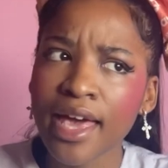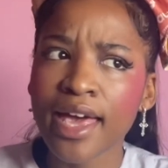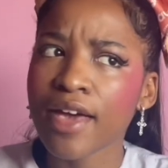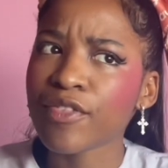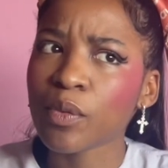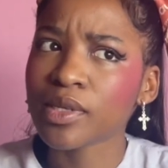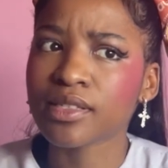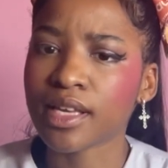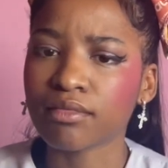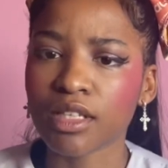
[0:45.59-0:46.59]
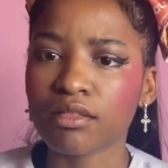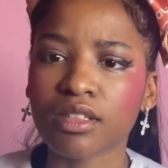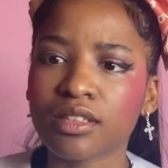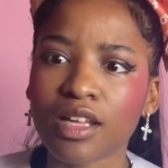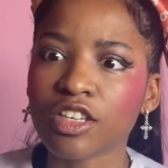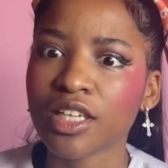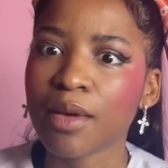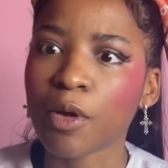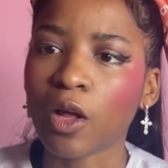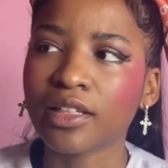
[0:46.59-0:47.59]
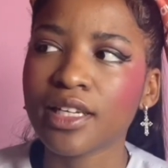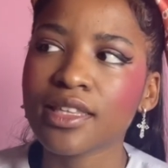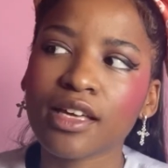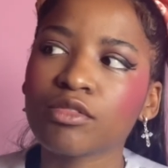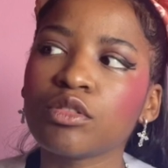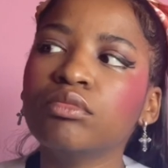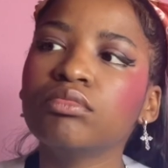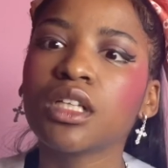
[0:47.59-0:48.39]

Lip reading: if it was set in the Dutch Cape Colony, that you